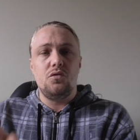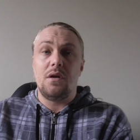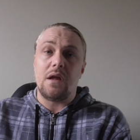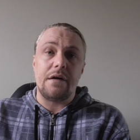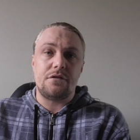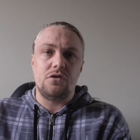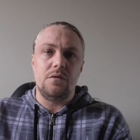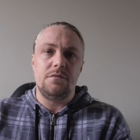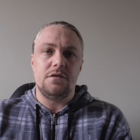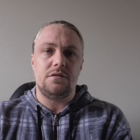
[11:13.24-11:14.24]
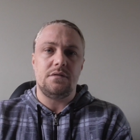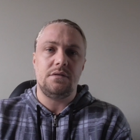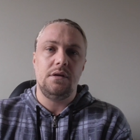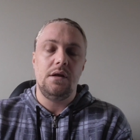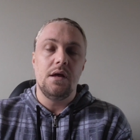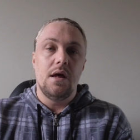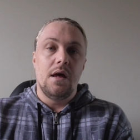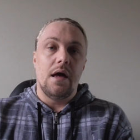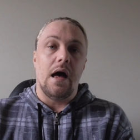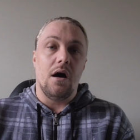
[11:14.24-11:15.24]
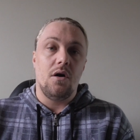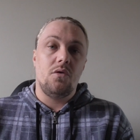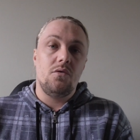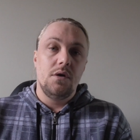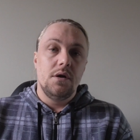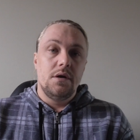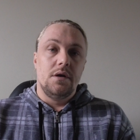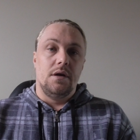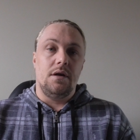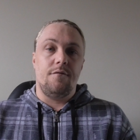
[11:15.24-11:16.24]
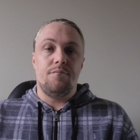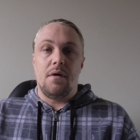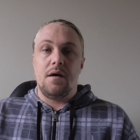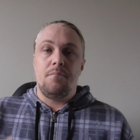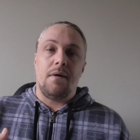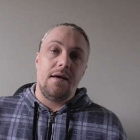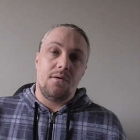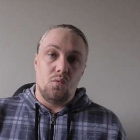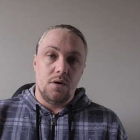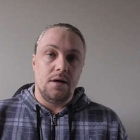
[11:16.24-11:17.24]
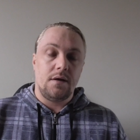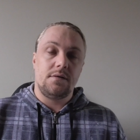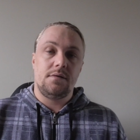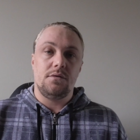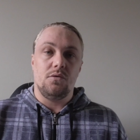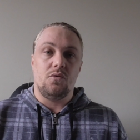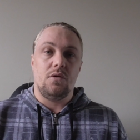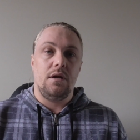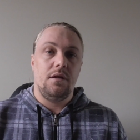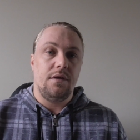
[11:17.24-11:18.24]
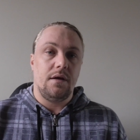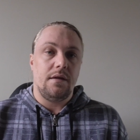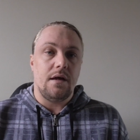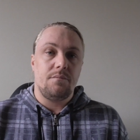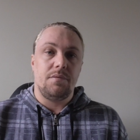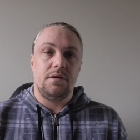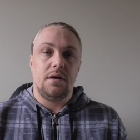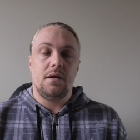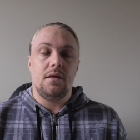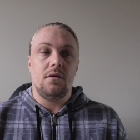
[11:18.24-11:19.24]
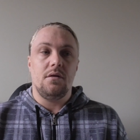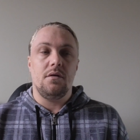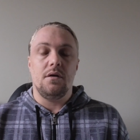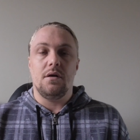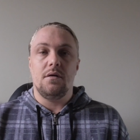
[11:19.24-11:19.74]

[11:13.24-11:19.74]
live stream just to see how, if my mic works or anything in that particular